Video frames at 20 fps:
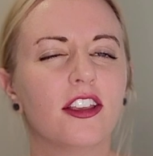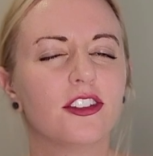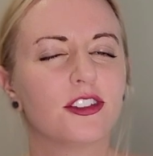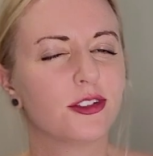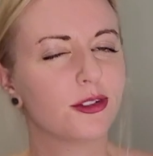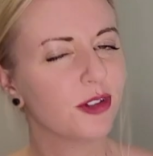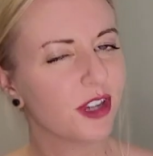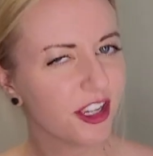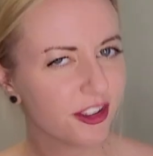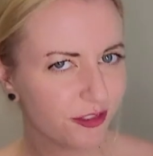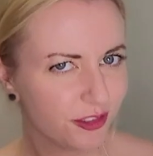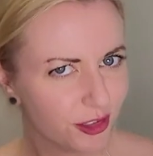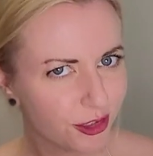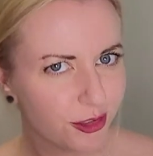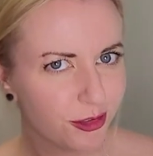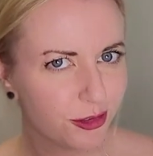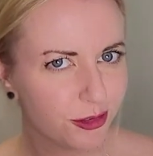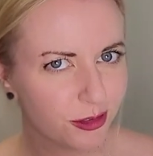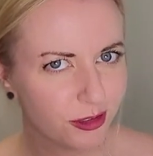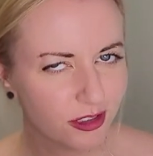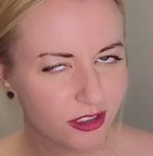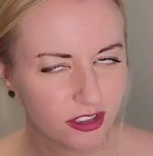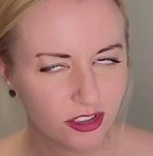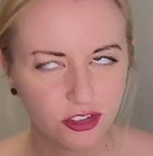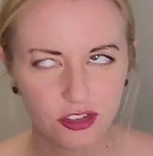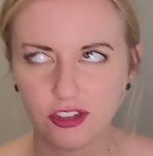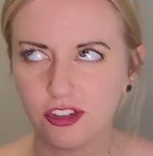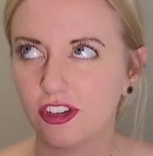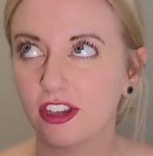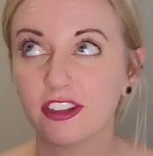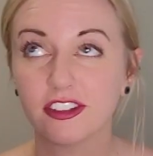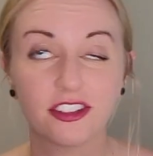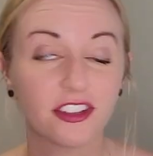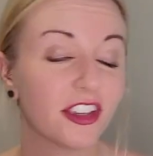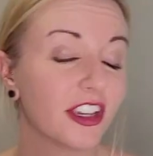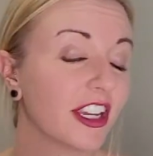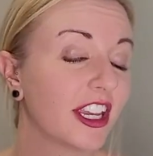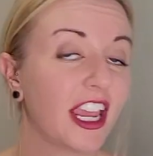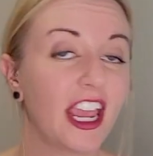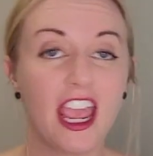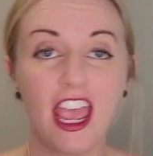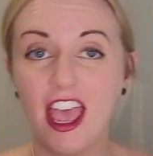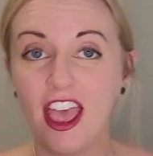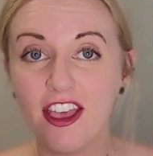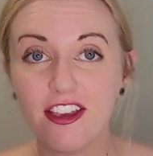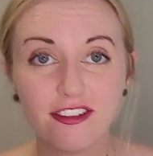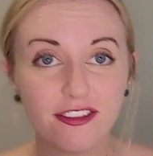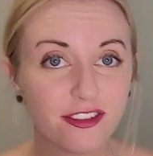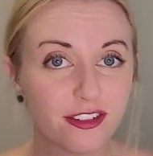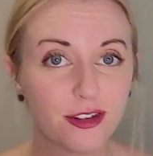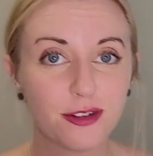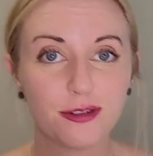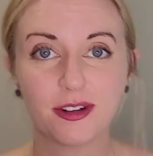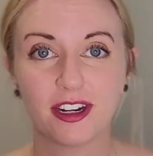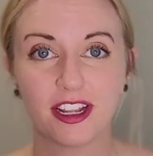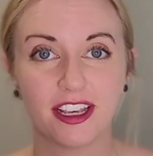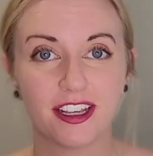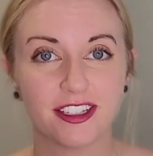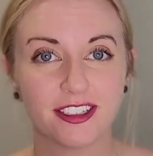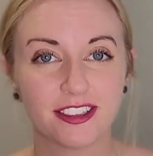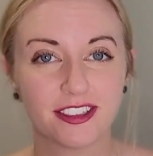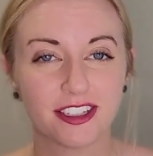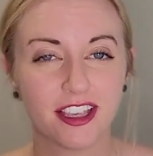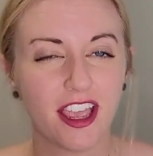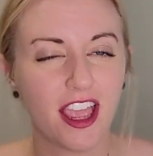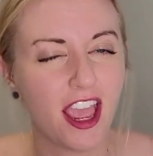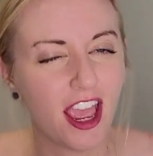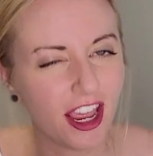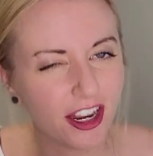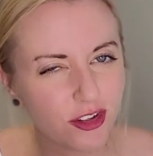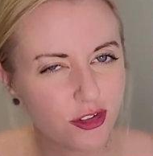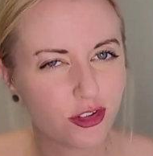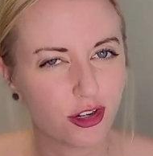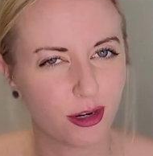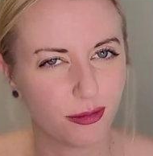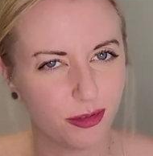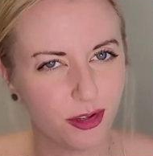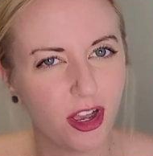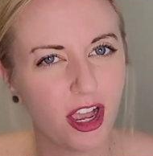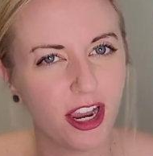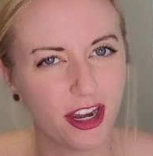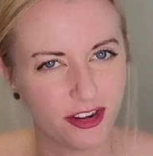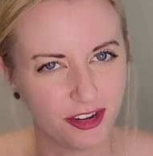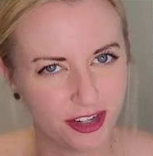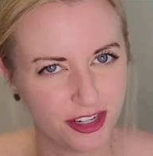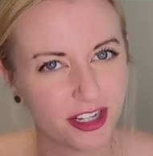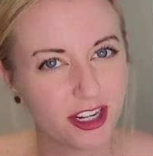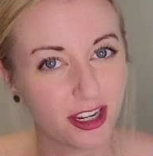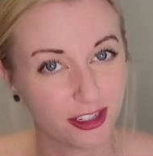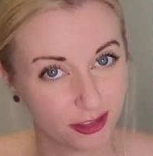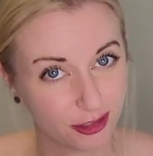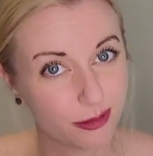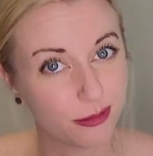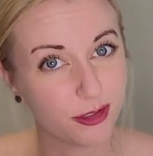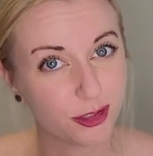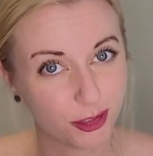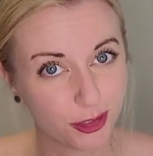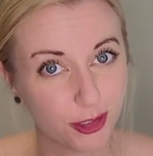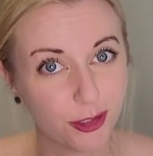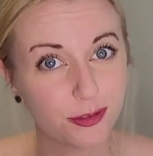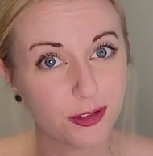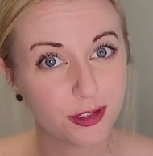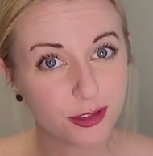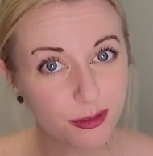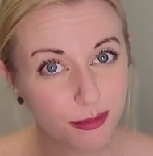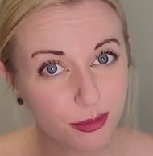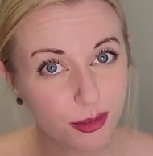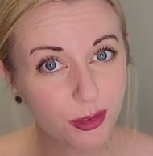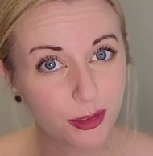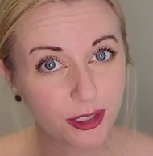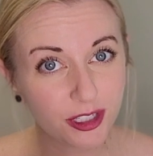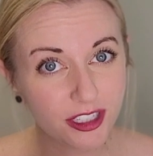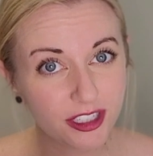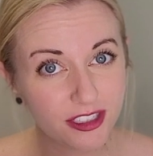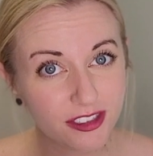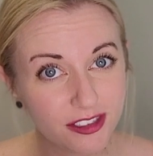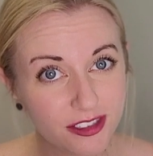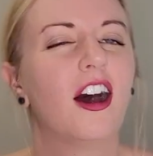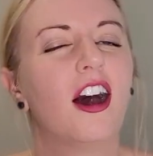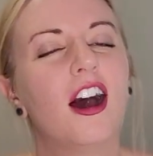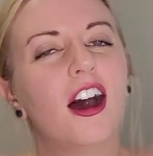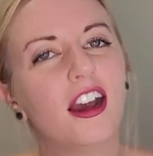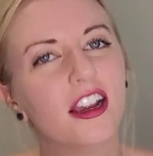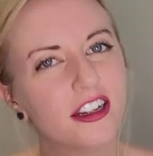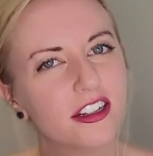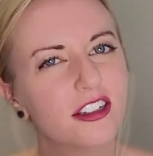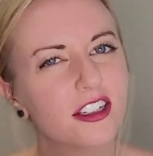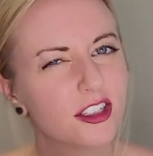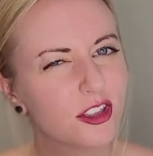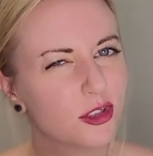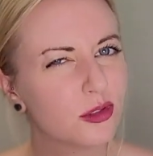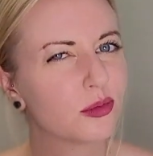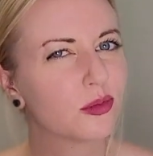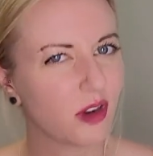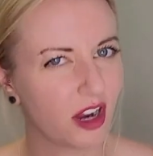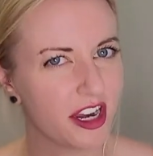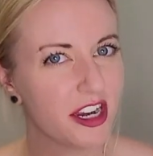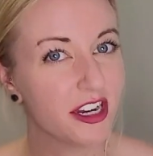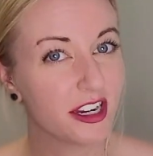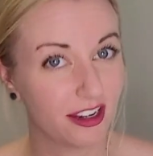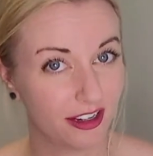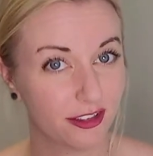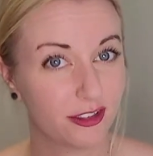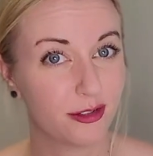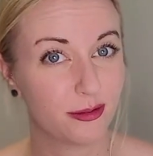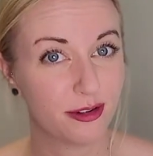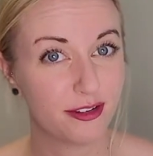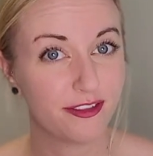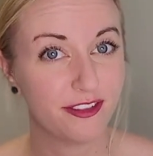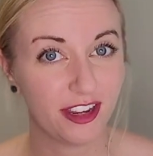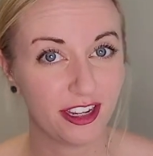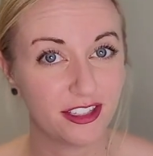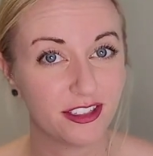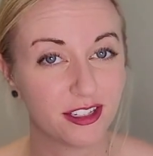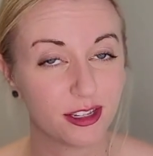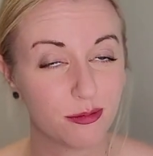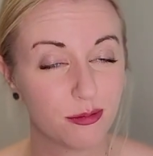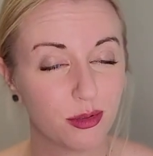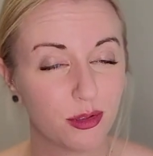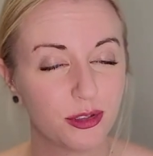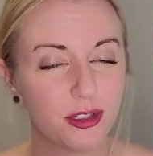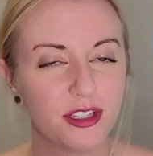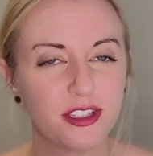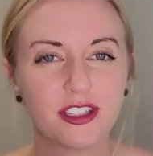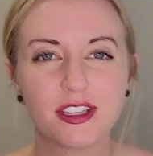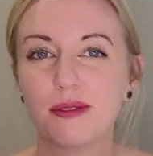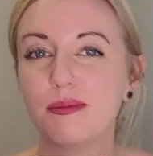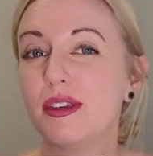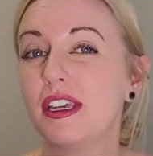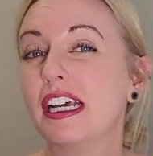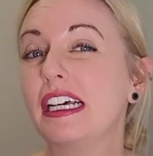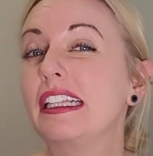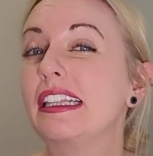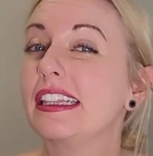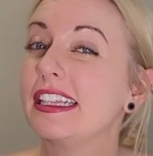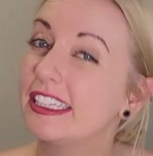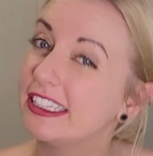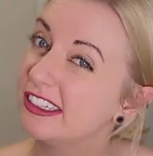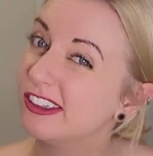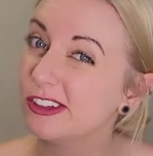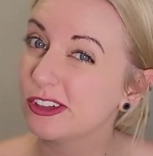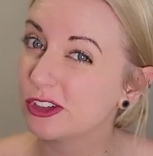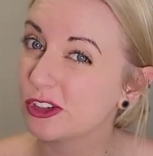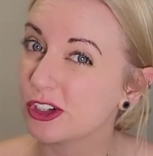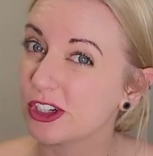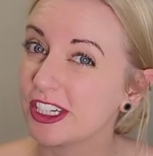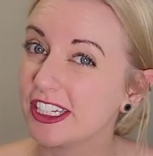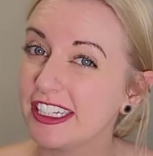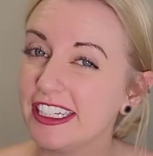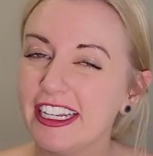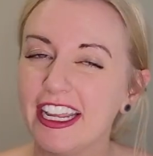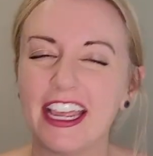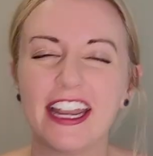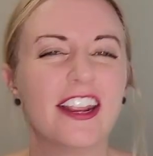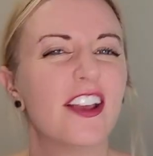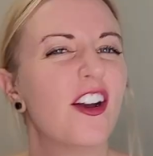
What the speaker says: So have you, just like everyone else, had trouble hiring customer service employees? Hiring the right customer-facing employees can be a little tricky, and it